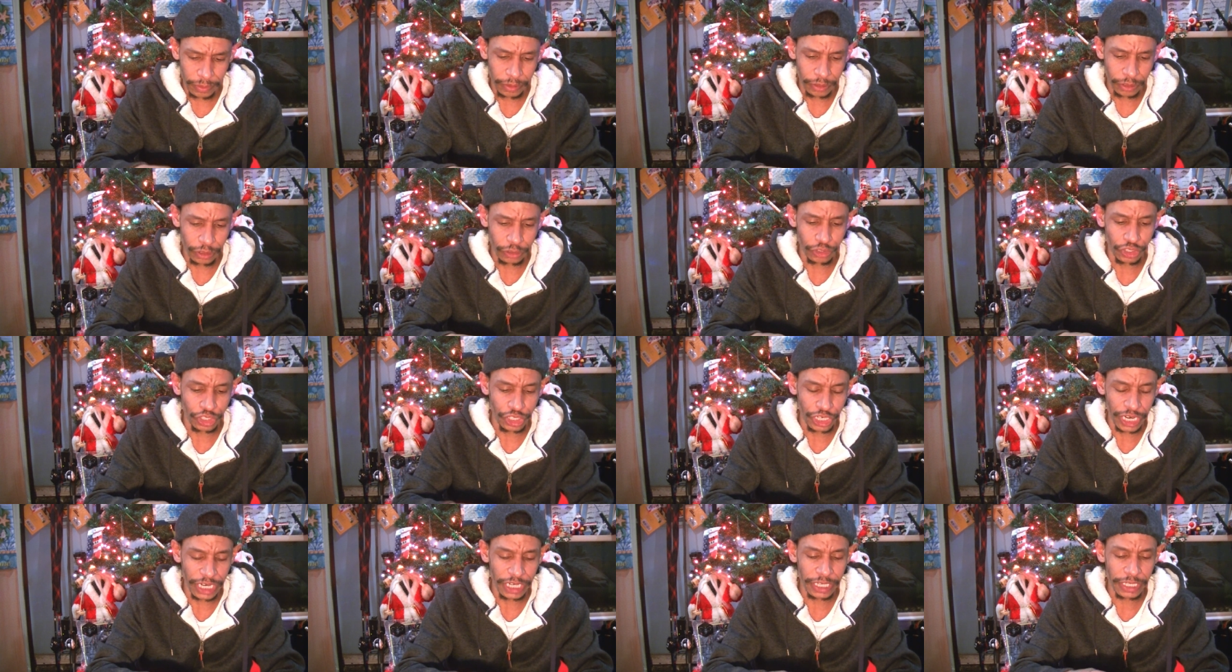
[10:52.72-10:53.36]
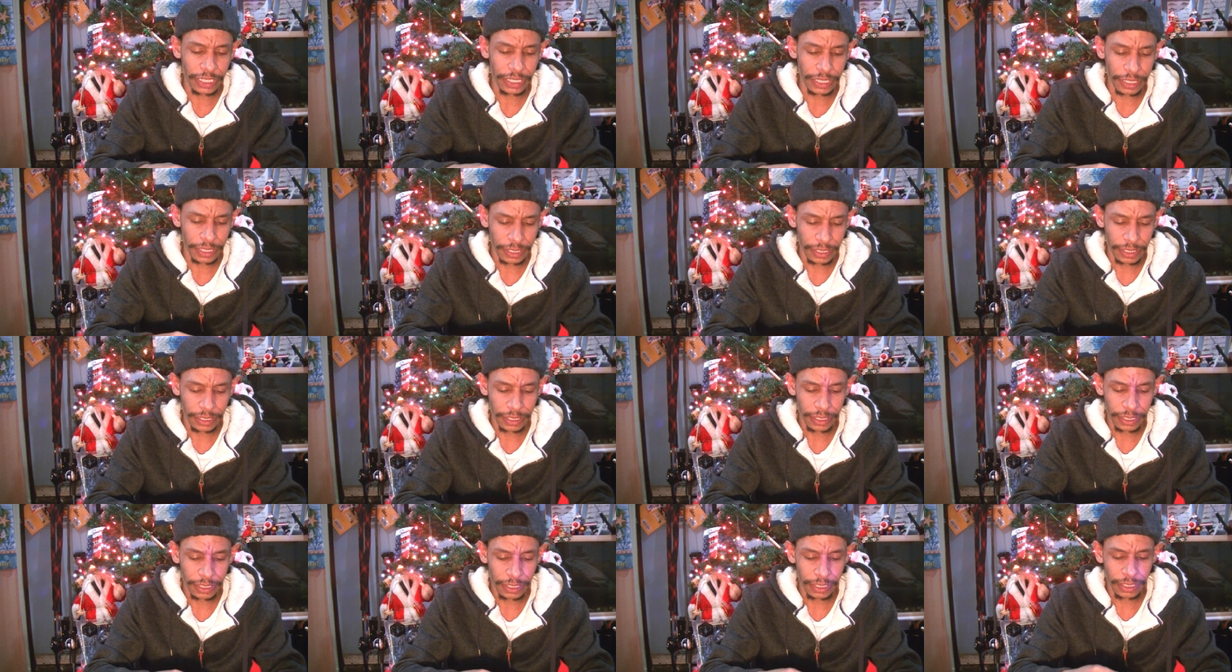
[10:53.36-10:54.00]
your jigs,
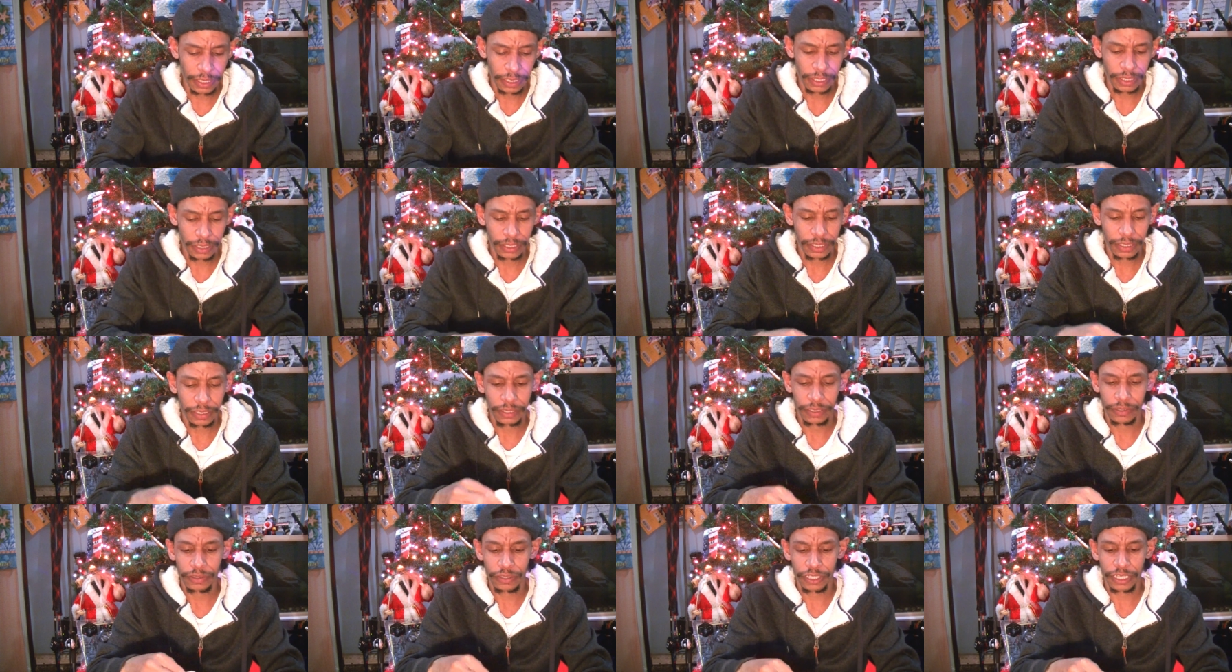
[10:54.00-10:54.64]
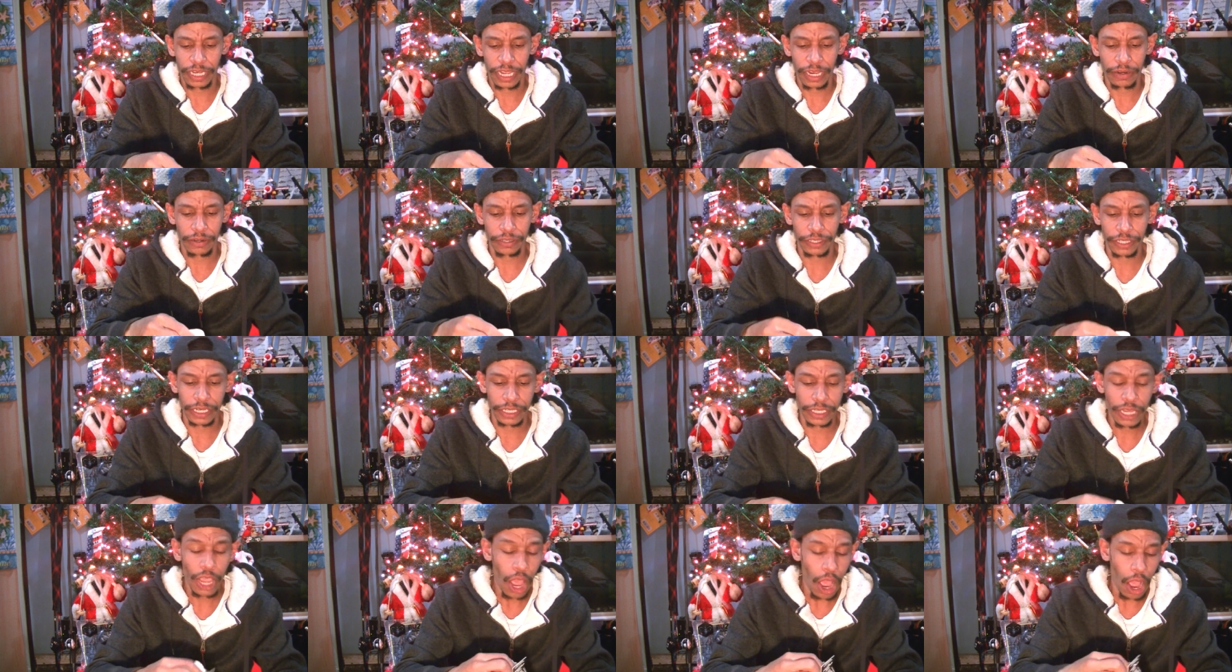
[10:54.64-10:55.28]
your standard
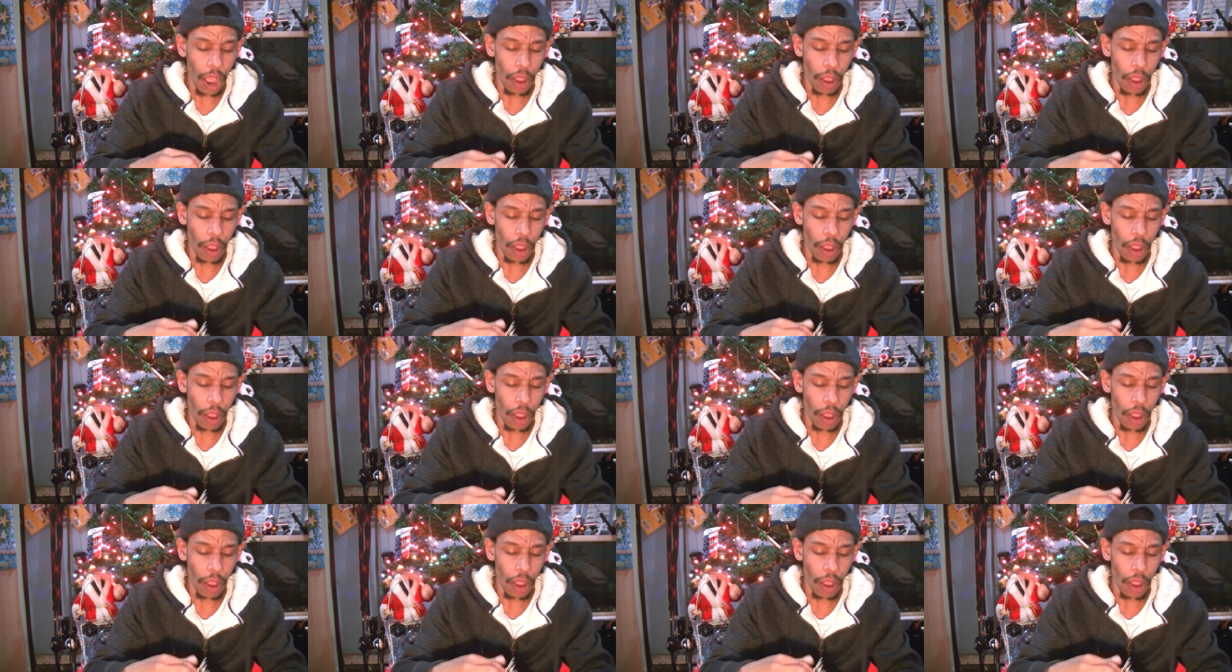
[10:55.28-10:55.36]
jigs.